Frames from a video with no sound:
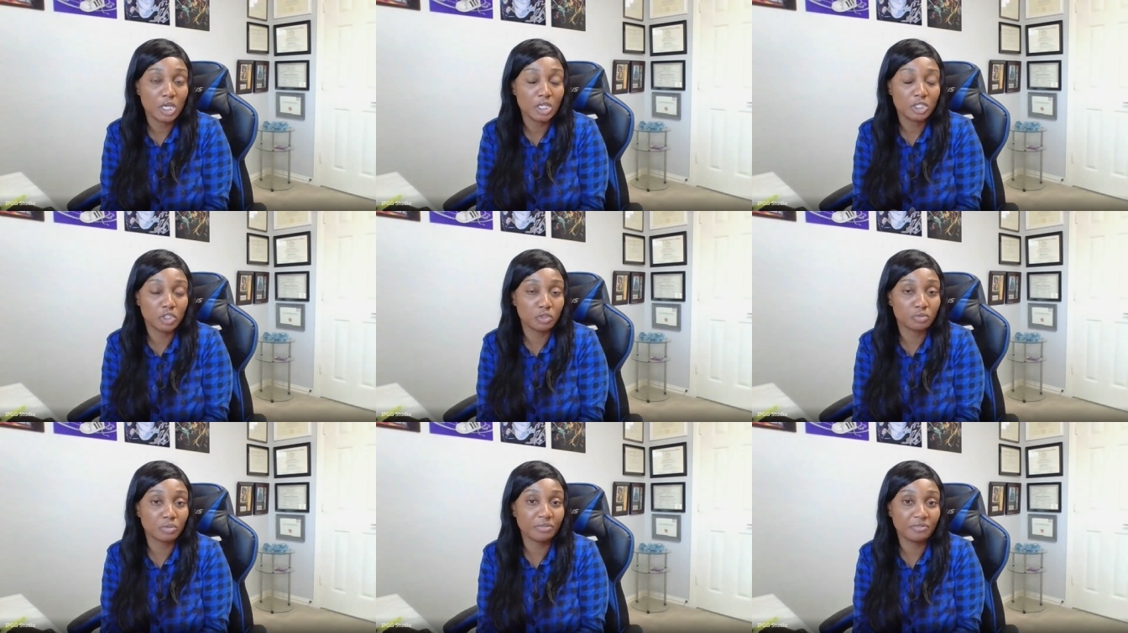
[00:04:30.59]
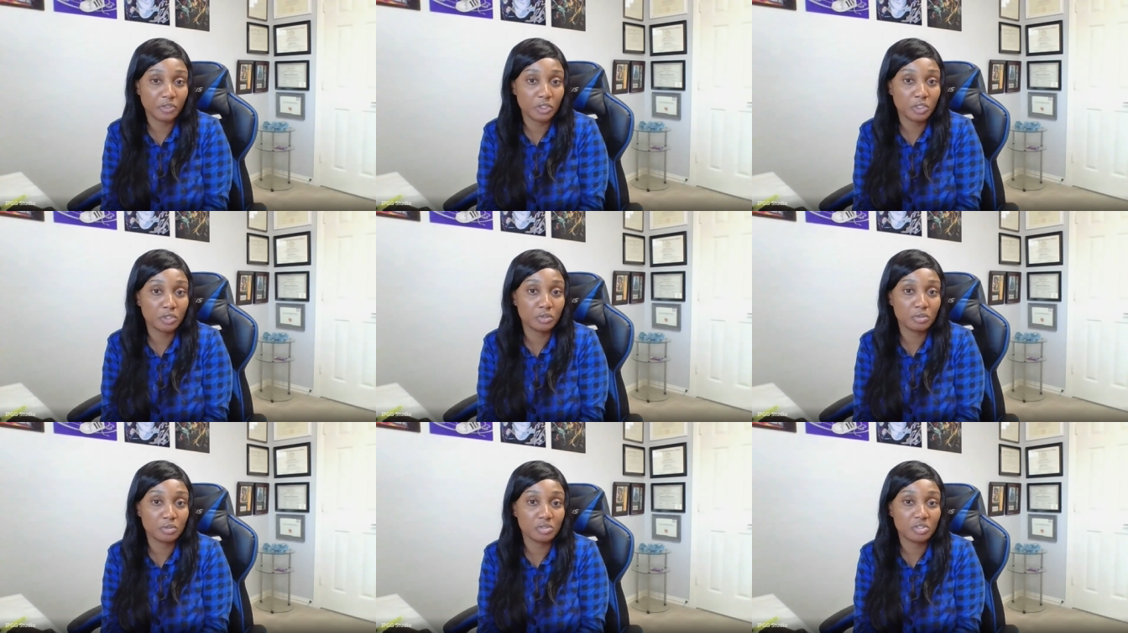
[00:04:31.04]
You
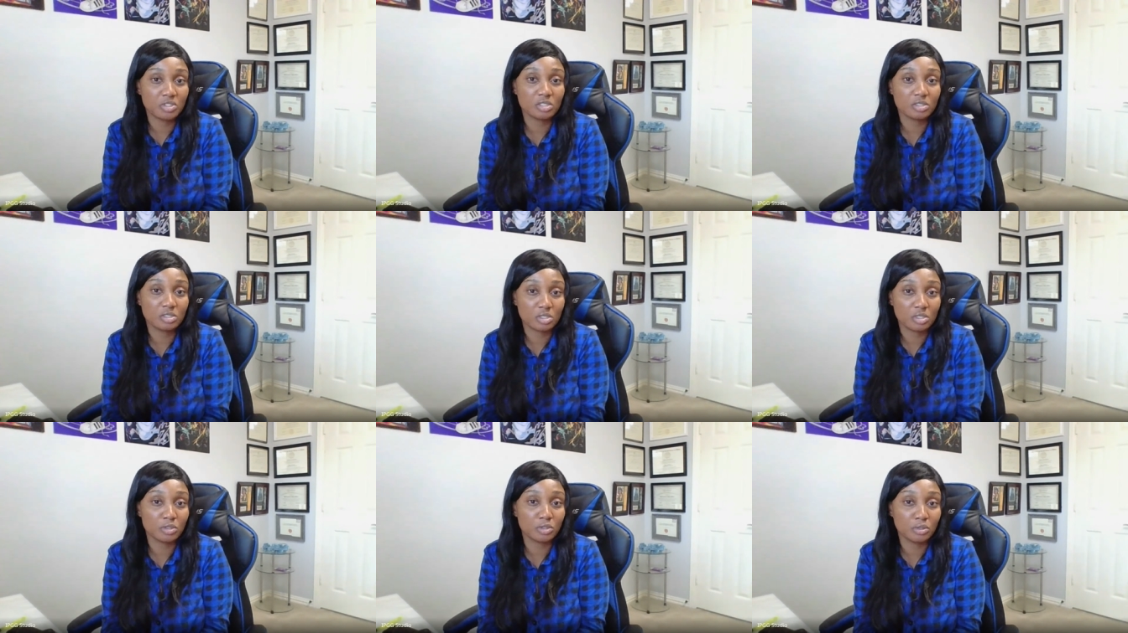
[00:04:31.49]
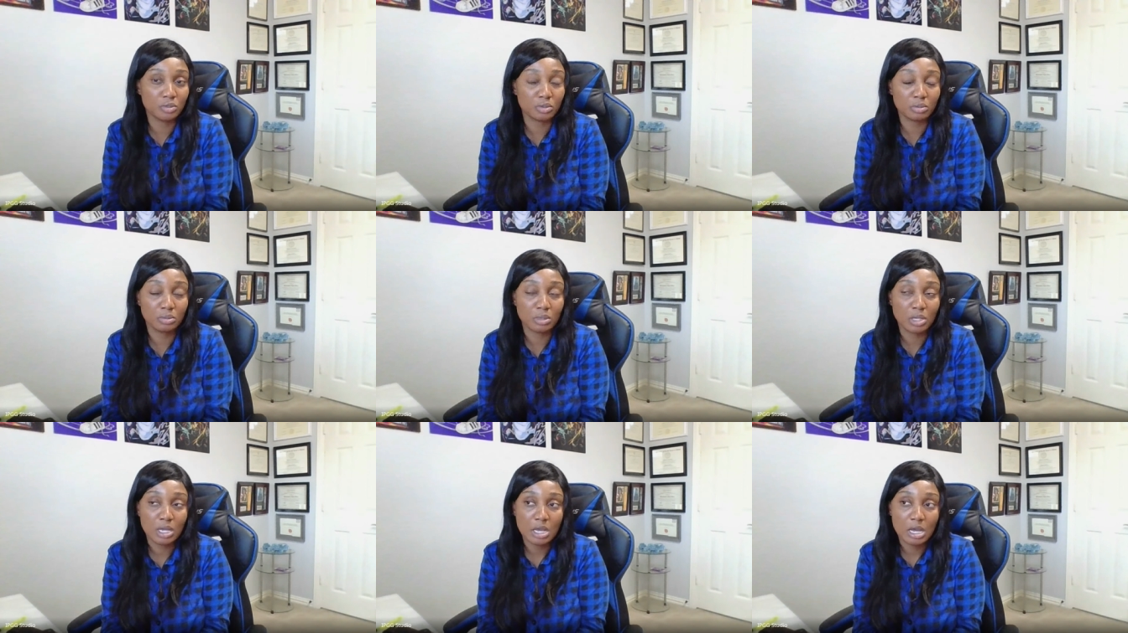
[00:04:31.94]
refuse
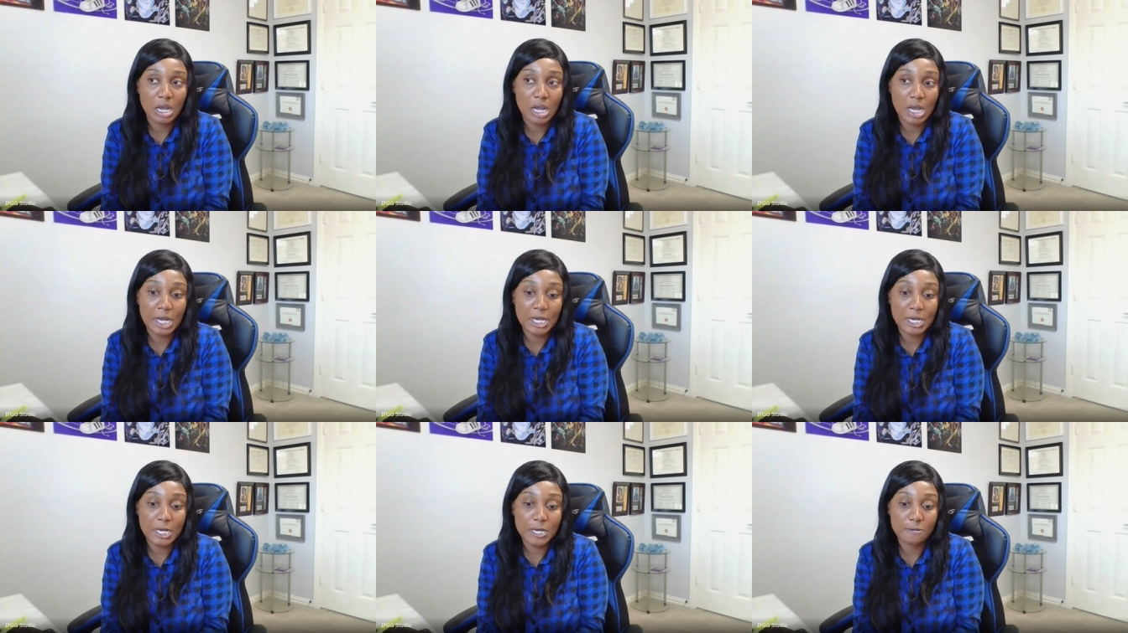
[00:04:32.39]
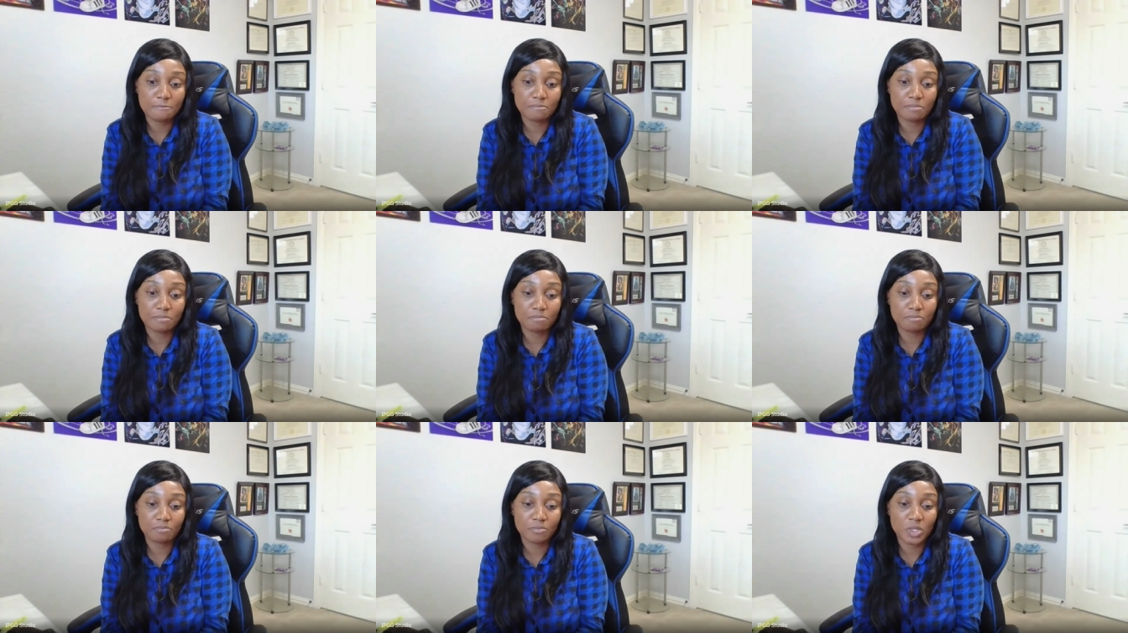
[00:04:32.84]
to
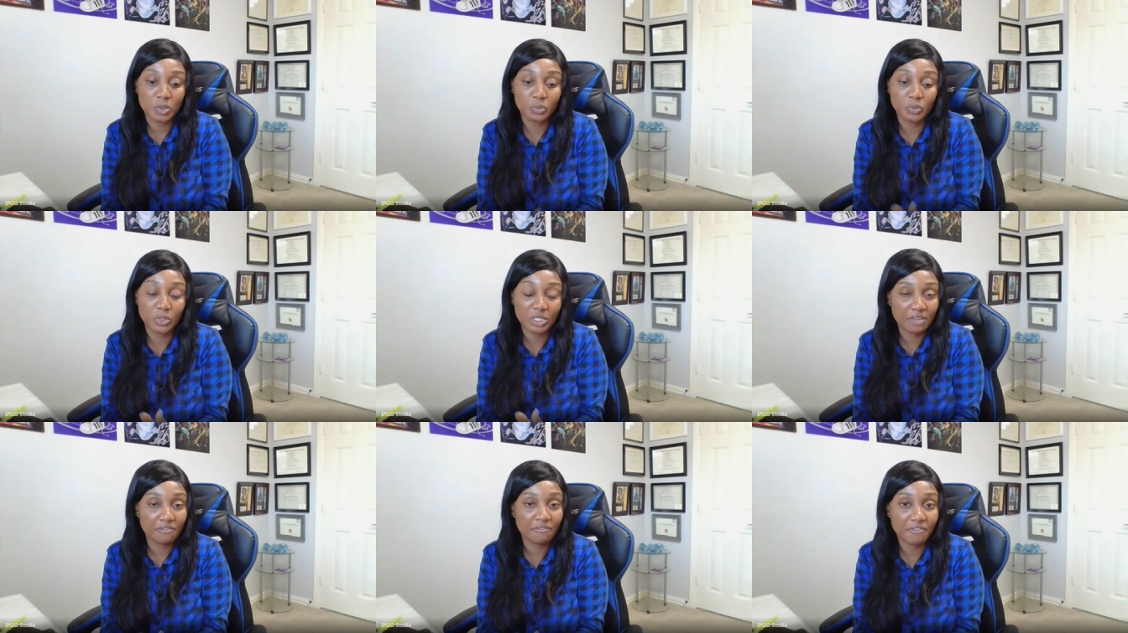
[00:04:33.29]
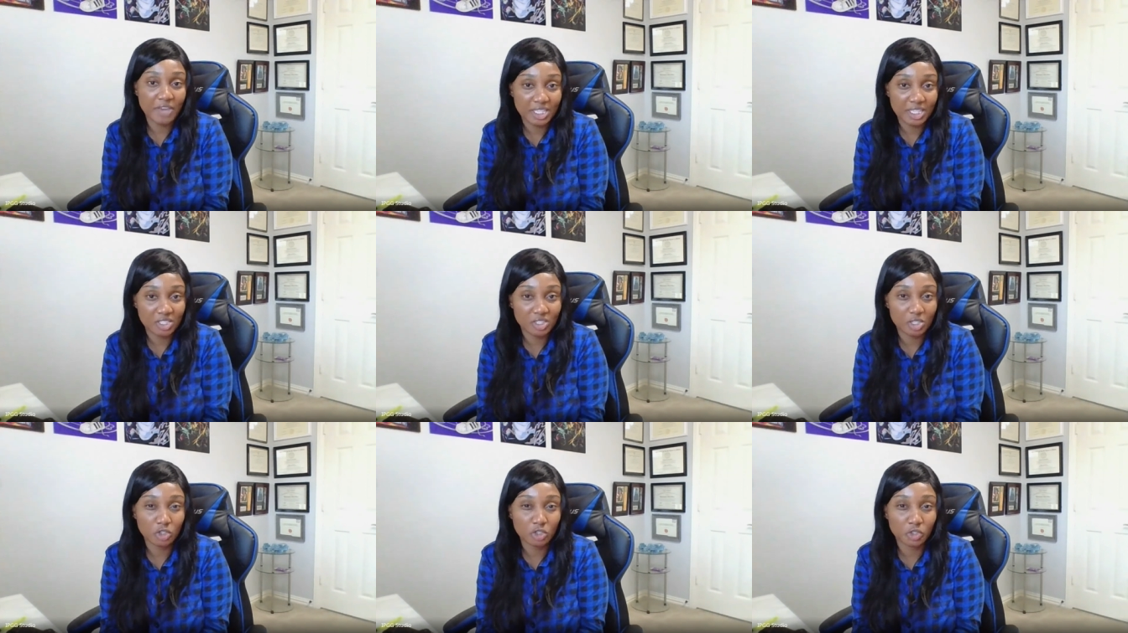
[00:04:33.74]
um, really
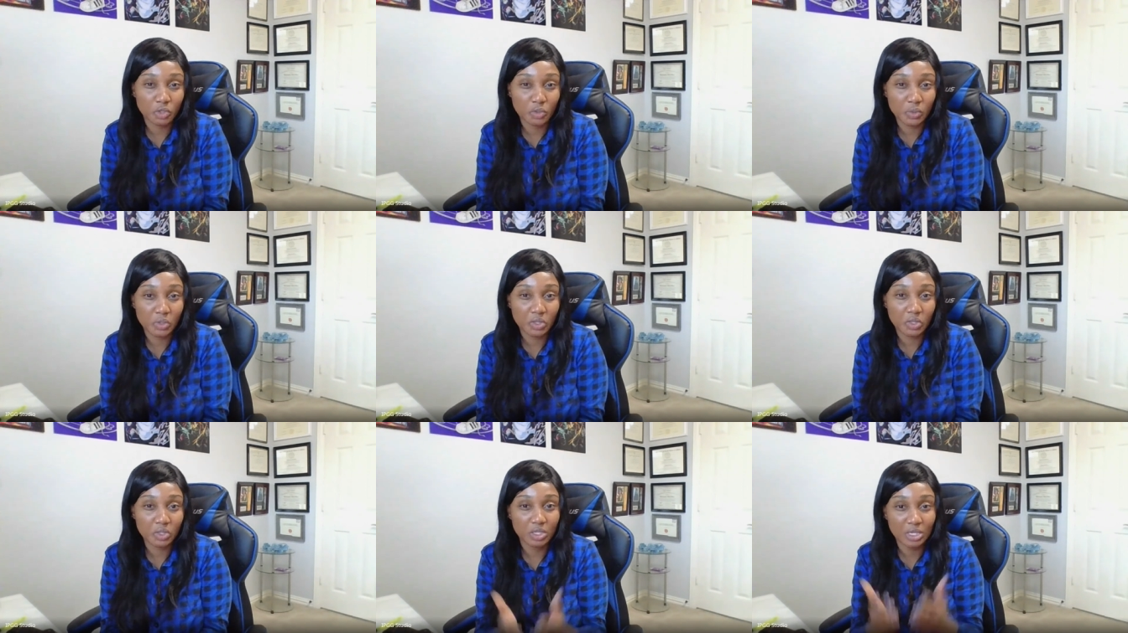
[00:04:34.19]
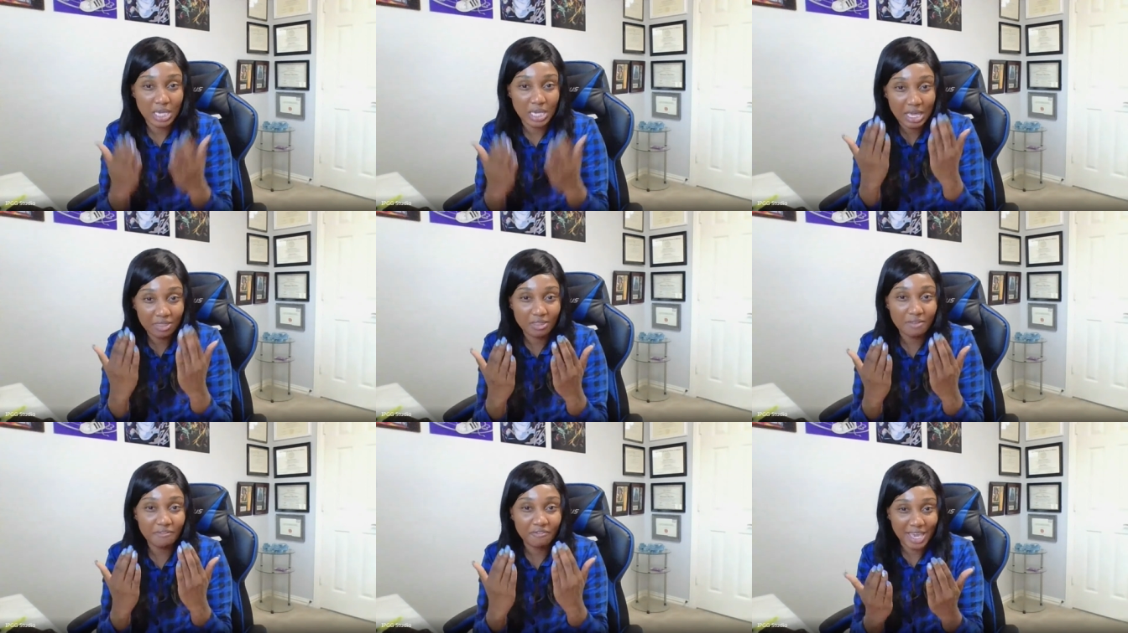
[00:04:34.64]
face the truth
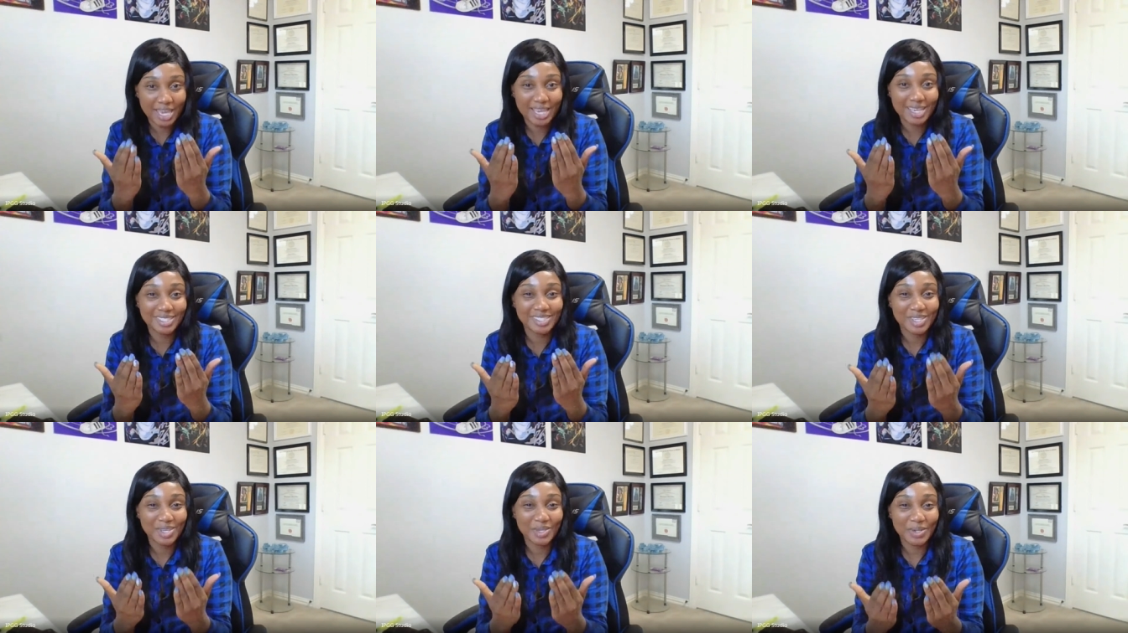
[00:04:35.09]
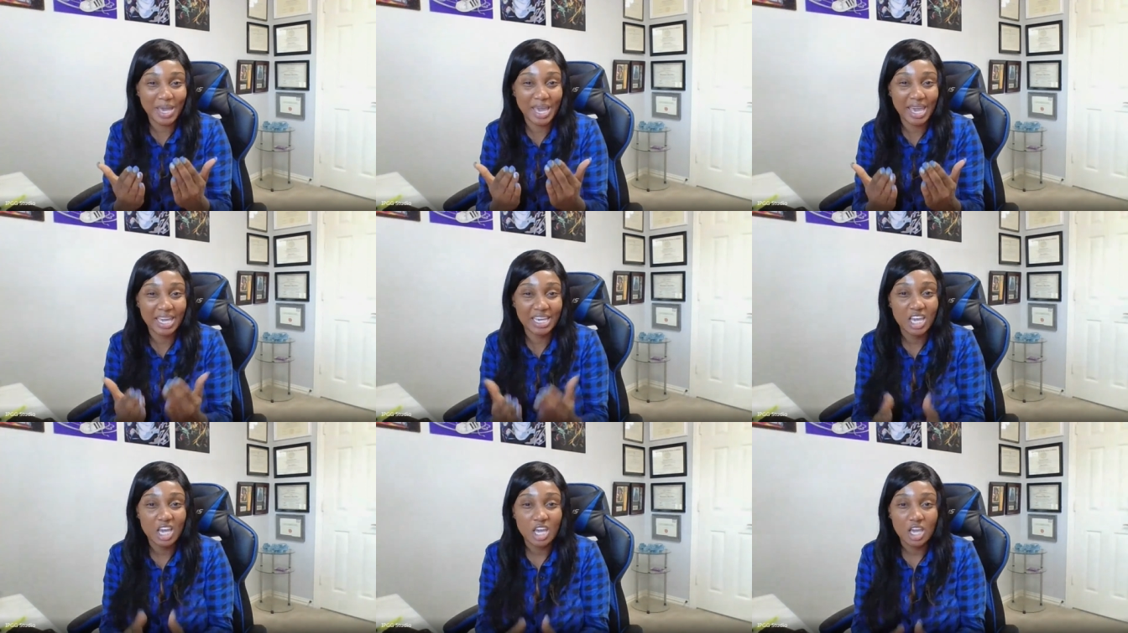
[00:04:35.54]
in the face.
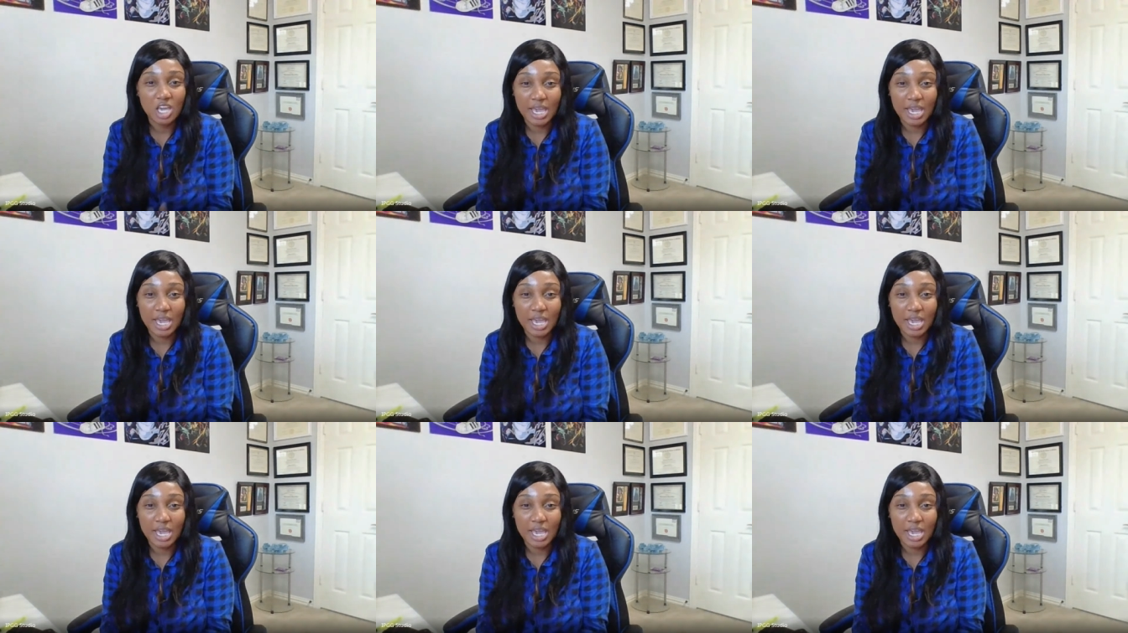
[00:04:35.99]
Okay.